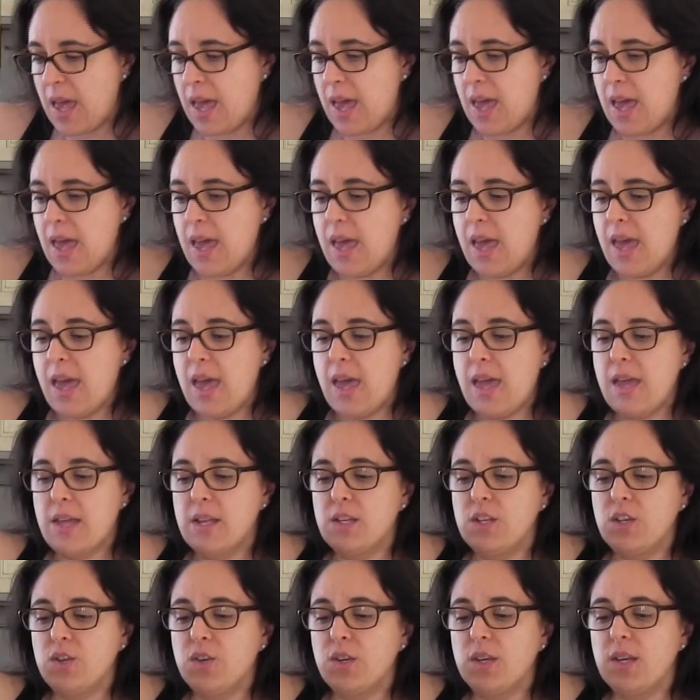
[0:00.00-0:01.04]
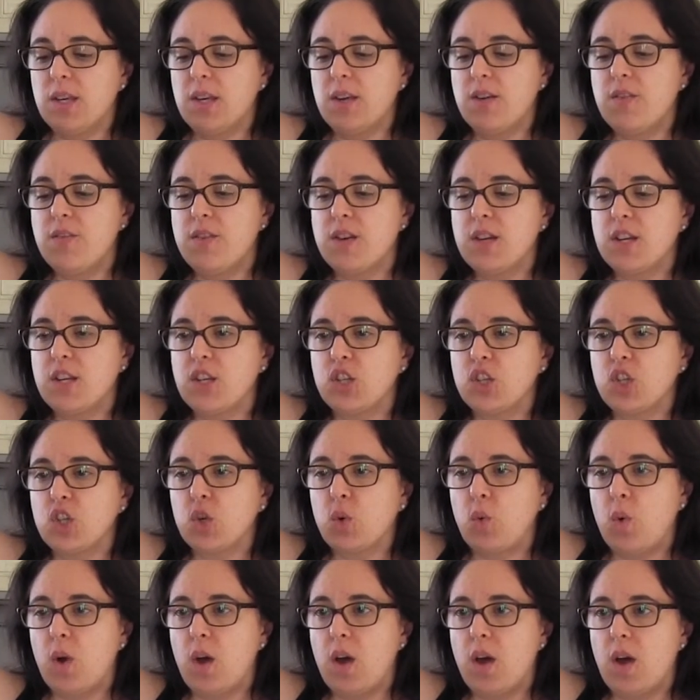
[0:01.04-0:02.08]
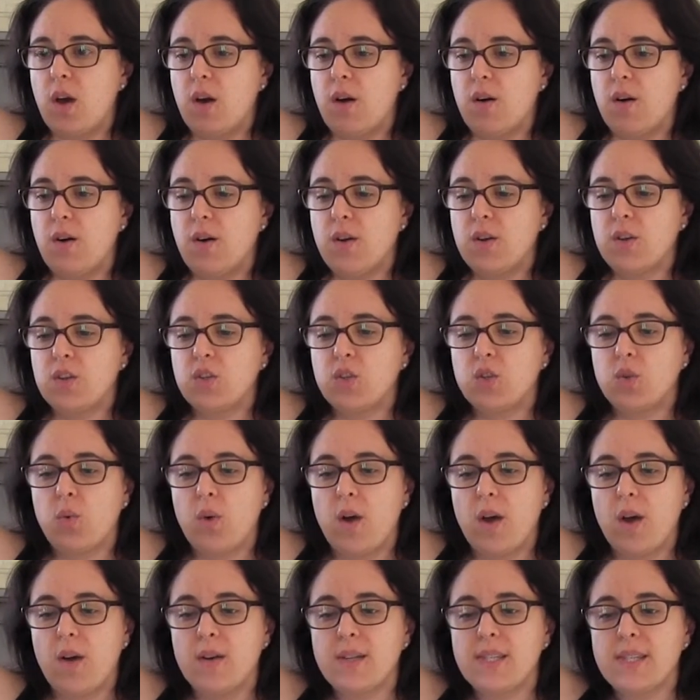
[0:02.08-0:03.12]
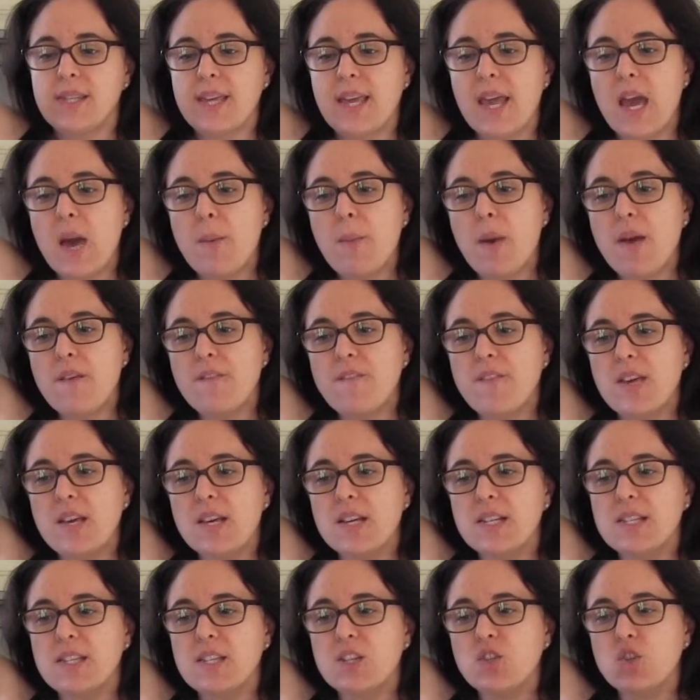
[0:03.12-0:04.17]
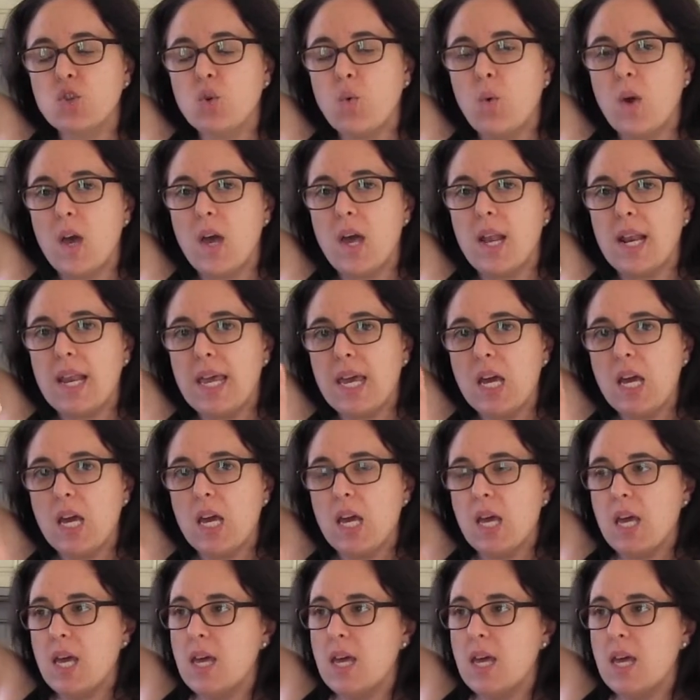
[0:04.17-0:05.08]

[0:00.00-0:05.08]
and you give it a twirl. Twirl. See how my fingers are twirling?